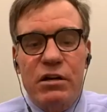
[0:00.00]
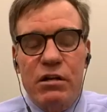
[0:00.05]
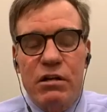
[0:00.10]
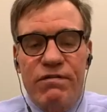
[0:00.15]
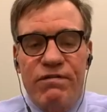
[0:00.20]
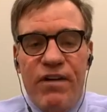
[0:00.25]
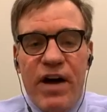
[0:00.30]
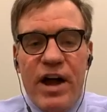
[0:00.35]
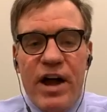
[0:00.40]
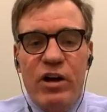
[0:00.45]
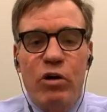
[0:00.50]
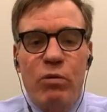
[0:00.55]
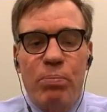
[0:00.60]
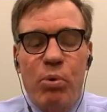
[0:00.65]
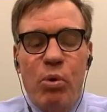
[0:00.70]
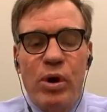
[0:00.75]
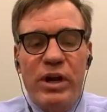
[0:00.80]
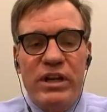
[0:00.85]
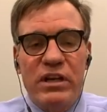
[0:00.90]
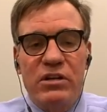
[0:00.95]
to the final
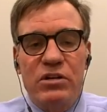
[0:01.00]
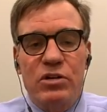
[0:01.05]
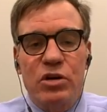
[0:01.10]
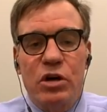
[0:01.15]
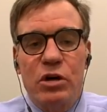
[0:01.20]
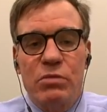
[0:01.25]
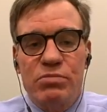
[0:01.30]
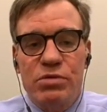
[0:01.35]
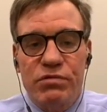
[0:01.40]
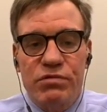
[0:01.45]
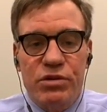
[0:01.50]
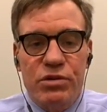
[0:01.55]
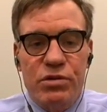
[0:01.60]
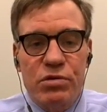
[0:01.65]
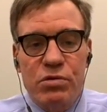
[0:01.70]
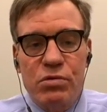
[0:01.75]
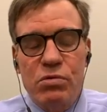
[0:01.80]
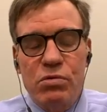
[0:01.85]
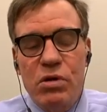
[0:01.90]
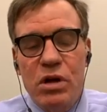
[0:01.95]
point in terms of
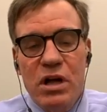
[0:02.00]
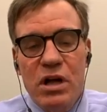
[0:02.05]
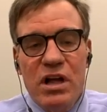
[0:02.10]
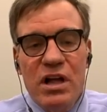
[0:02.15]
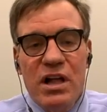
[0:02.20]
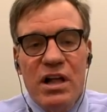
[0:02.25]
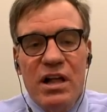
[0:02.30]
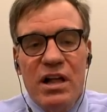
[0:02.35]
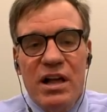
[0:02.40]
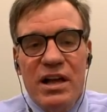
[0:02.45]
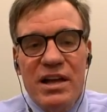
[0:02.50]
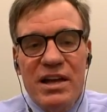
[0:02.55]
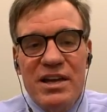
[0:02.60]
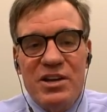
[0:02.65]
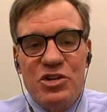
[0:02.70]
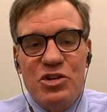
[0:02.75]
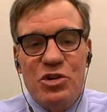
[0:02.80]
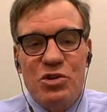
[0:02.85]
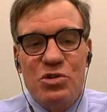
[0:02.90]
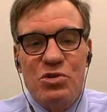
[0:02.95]
two
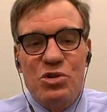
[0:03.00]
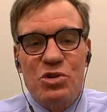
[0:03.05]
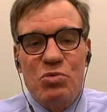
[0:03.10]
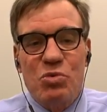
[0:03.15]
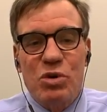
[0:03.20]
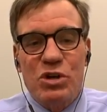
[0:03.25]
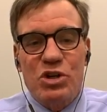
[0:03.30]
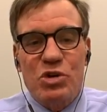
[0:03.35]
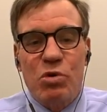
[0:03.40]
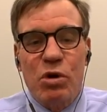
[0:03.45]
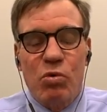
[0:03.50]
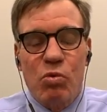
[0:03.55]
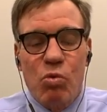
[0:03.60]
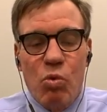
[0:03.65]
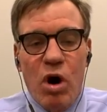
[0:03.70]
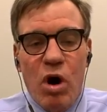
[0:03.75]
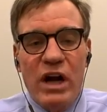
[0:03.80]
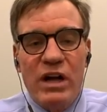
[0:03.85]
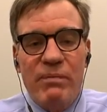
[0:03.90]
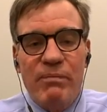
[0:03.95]
issues, which were,
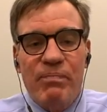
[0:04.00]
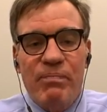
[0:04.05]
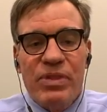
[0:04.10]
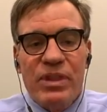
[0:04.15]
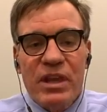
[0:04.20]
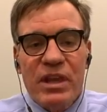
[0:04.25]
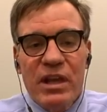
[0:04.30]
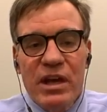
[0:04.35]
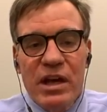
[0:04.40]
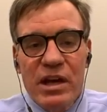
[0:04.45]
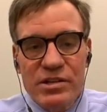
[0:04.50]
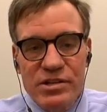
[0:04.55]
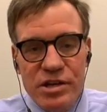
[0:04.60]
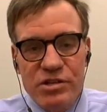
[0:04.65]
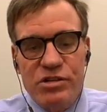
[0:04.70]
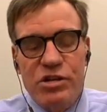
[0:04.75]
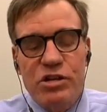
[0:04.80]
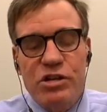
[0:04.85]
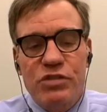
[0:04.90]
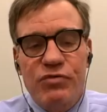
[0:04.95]
one,
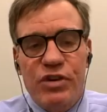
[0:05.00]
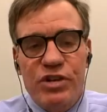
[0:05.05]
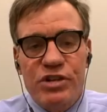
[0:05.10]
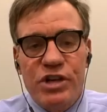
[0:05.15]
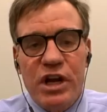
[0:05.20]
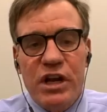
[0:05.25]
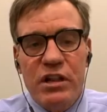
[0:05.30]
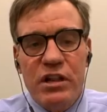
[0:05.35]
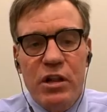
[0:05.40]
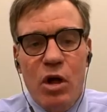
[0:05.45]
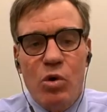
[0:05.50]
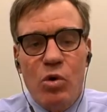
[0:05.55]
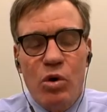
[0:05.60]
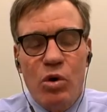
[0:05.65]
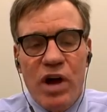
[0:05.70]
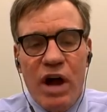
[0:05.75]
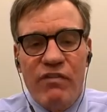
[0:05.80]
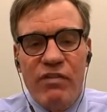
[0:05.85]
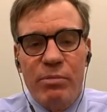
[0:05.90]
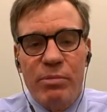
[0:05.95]
assistance for state and local
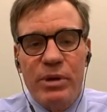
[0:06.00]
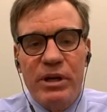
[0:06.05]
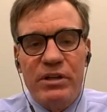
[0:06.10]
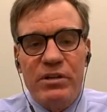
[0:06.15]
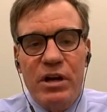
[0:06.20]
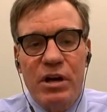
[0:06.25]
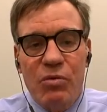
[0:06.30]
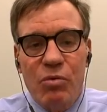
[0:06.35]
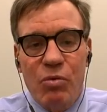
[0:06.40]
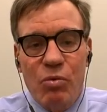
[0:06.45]
government.